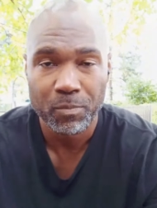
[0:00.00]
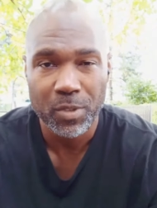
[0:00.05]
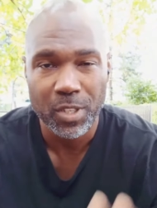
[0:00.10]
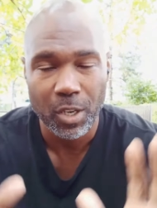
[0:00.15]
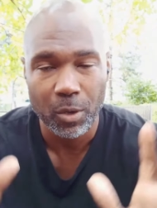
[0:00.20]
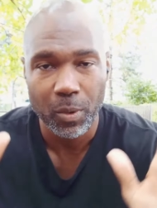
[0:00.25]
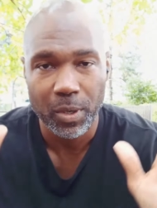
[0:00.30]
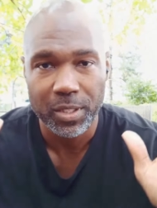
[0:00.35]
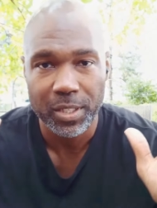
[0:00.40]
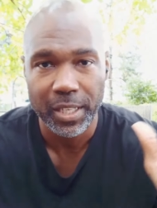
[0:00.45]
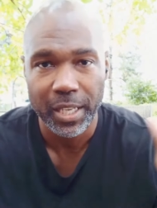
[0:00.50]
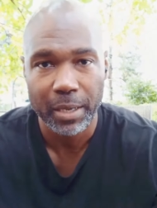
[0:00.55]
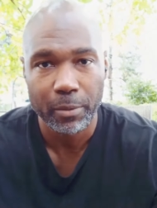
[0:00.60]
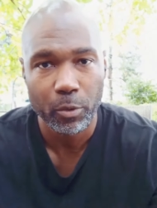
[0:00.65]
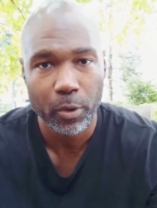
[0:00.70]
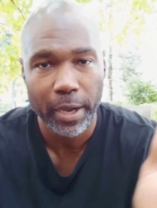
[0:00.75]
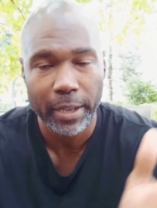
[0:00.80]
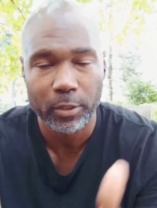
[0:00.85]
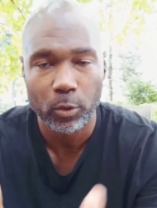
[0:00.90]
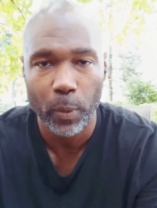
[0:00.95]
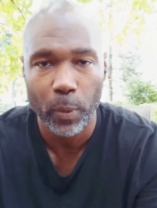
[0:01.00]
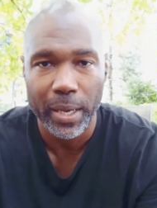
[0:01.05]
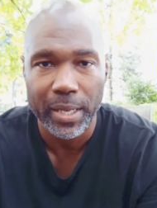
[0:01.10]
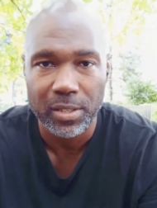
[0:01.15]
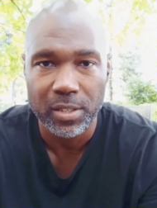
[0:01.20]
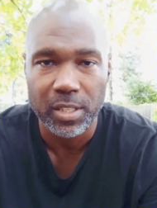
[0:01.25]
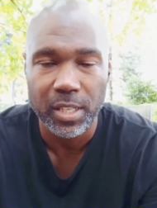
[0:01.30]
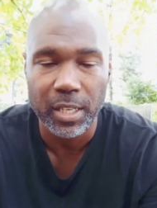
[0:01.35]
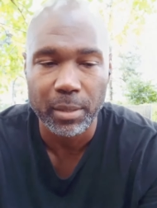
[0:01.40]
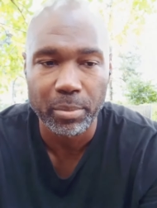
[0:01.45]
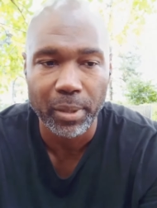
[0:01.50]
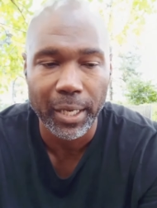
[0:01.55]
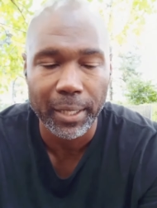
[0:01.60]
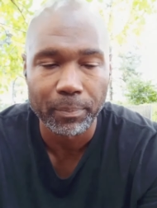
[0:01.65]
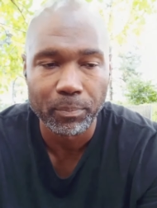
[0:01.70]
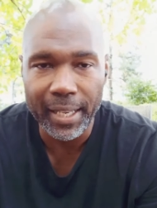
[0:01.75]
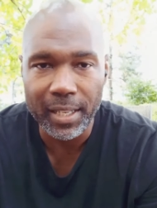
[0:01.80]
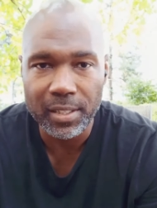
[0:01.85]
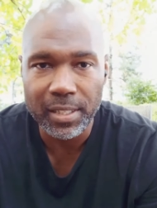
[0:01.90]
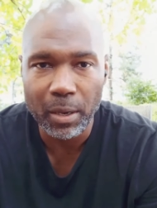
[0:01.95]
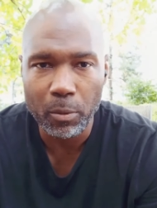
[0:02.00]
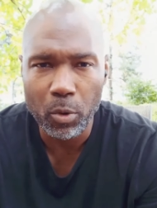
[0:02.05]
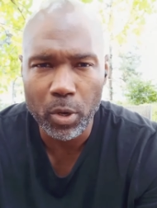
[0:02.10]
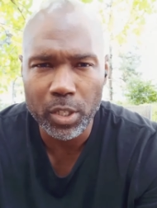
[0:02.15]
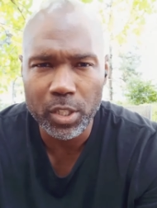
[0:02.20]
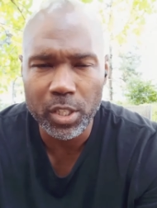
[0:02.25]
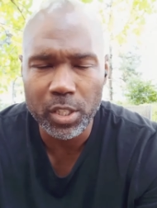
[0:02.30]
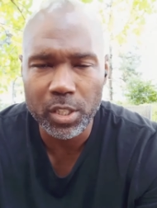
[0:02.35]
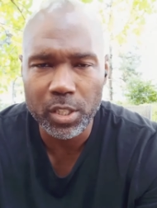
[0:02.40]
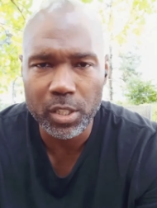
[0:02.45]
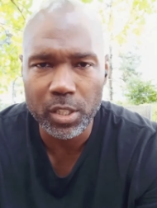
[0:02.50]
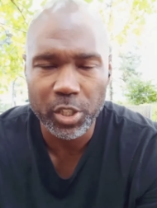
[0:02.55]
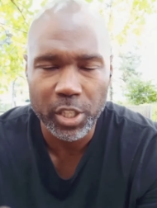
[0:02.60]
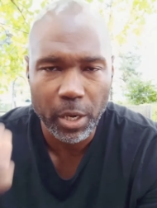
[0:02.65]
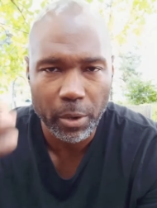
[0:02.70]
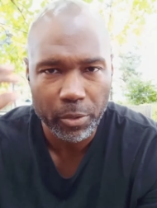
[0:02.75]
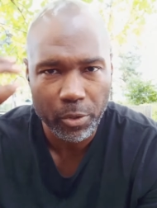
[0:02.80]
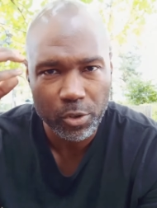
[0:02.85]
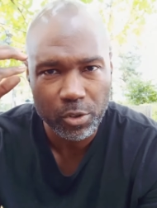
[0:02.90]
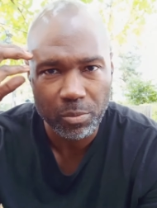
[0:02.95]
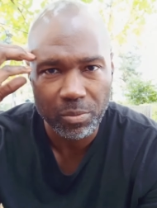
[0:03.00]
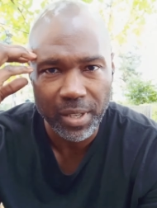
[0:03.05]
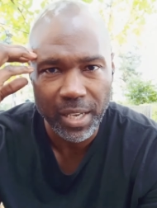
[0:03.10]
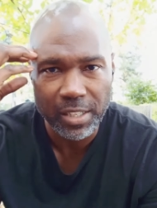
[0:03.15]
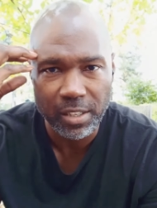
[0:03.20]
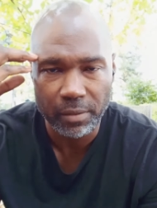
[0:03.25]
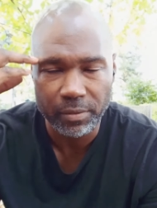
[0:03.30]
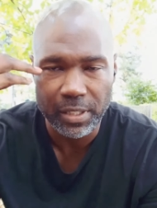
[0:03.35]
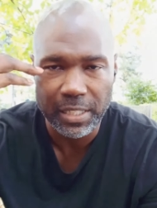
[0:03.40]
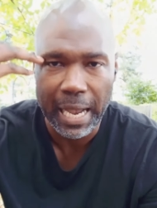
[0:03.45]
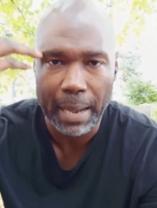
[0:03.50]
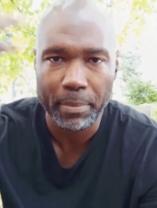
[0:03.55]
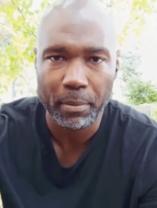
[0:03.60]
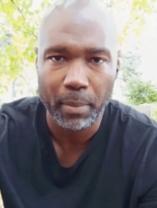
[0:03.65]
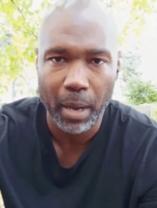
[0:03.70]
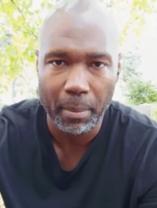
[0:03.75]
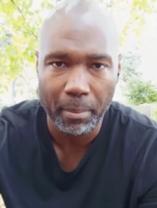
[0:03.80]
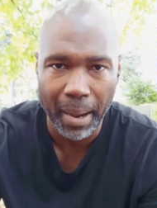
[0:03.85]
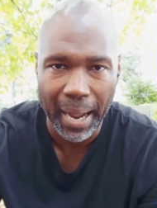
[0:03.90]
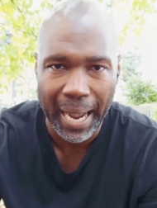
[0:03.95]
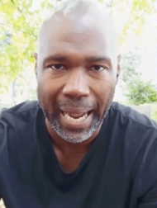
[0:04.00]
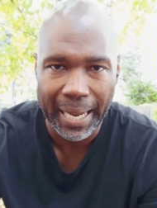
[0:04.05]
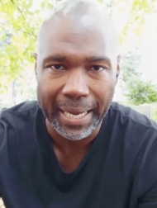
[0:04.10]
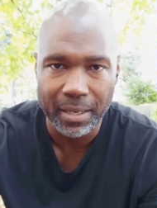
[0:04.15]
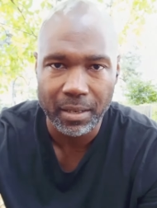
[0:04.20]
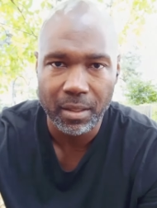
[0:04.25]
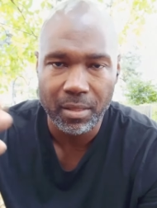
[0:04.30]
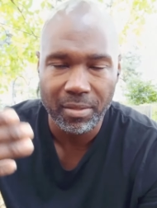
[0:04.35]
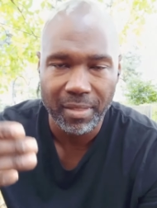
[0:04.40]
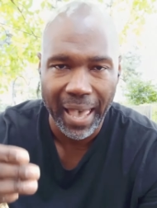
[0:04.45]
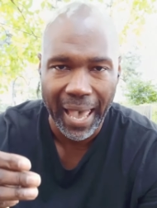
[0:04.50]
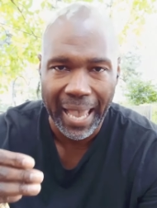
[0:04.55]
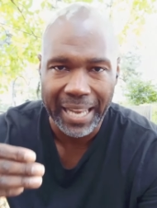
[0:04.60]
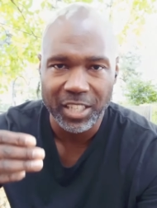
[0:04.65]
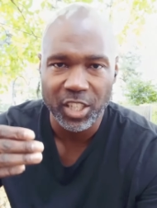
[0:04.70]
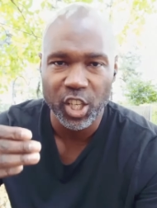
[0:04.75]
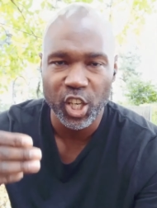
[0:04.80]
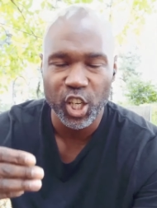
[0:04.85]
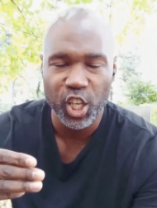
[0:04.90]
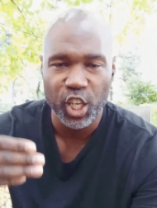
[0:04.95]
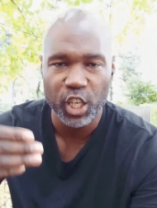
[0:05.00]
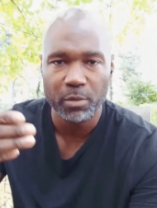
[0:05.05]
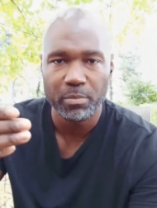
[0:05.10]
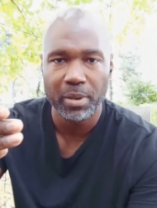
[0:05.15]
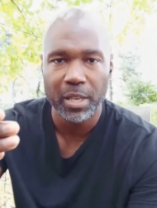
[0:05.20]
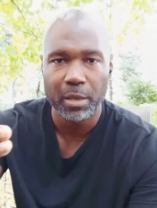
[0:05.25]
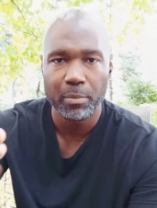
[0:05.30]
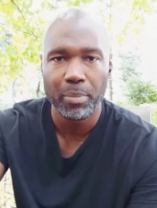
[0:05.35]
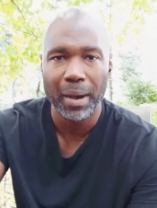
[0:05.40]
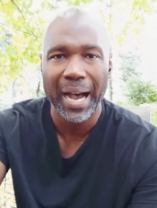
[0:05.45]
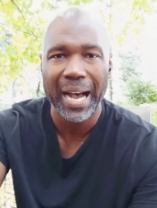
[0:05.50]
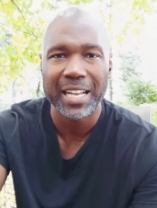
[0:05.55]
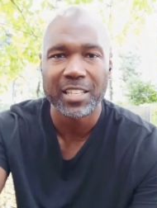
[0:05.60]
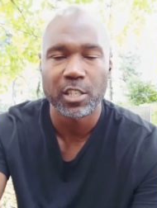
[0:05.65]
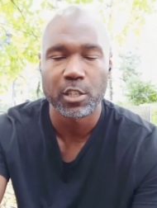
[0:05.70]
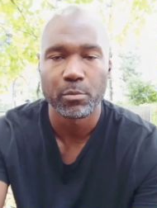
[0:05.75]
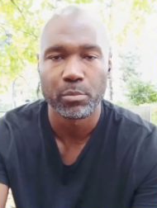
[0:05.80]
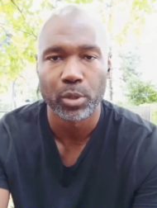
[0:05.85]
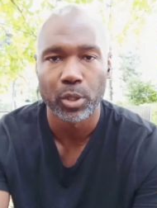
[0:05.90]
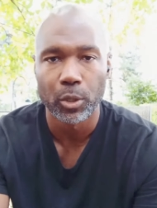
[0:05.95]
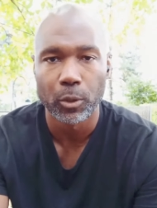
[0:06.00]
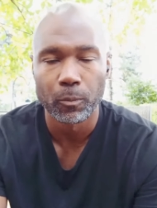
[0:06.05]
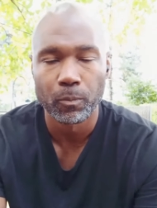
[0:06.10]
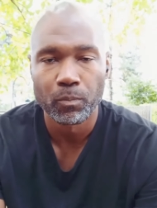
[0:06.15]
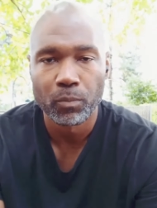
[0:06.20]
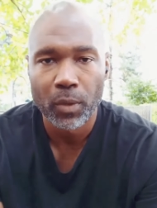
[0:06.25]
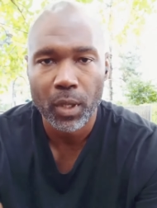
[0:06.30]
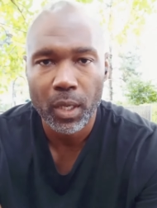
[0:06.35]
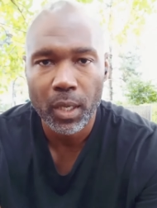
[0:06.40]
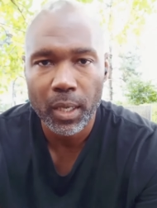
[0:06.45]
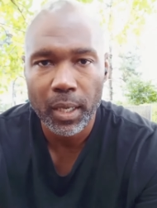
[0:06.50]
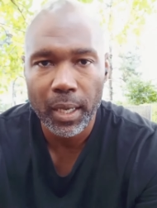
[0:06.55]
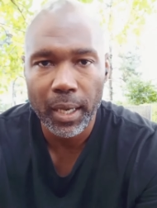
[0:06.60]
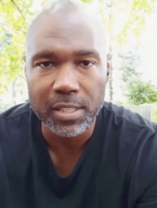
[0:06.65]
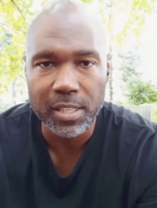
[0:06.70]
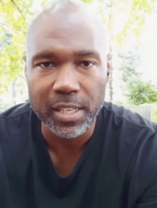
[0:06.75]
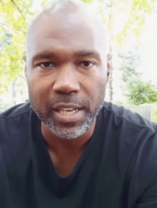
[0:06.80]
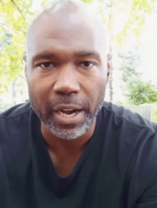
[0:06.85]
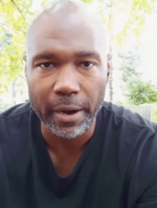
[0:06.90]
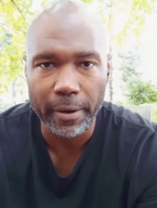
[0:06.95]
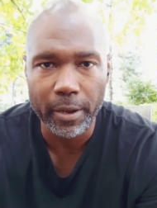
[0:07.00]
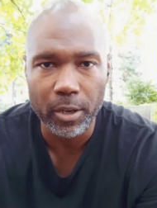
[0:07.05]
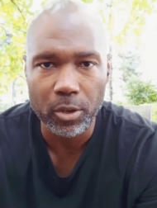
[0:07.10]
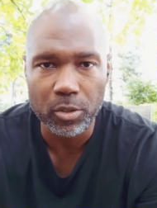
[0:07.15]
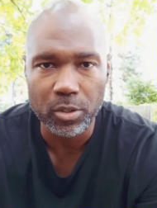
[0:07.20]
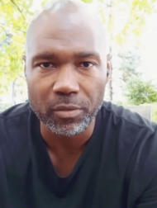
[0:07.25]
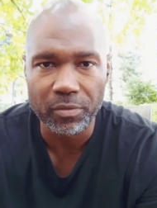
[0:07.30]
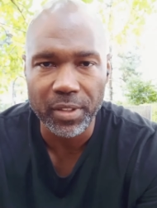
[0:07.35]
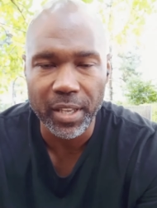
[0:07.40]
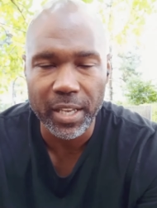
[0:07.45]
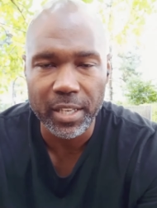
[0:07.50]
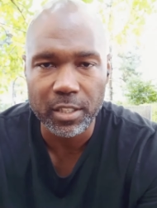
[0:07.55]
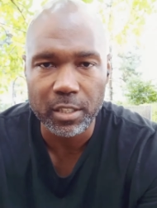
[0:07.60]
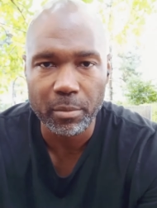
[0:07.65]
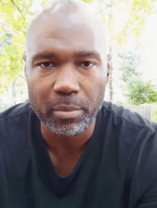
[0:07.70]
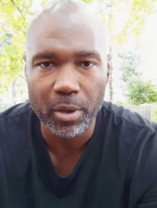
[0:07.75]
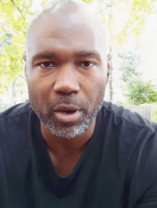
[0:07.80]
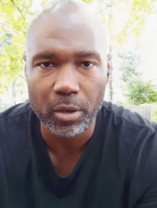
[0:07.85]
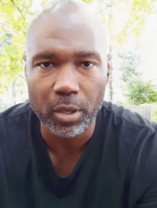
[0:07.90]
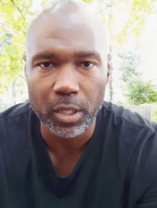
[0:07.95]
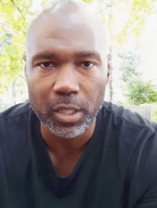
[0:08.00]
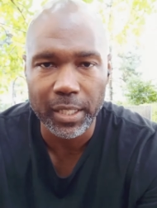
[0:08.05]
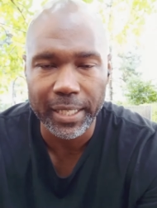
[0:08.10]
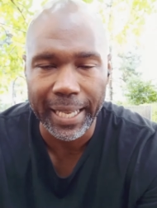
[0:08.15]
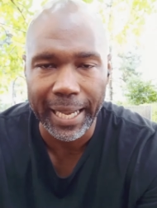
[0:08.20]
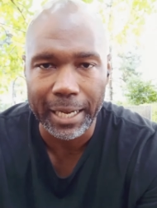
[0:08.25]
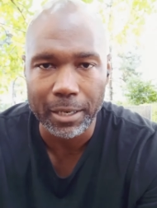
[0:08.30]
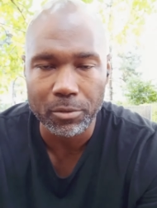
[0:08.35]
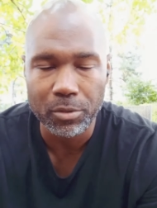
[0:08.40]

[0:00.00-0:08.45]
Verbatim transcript: So once again, we'll have to wait and see. But I guess I want to just share with you some things off the top of my mind that could be possible scenarios of things to be on the lookout.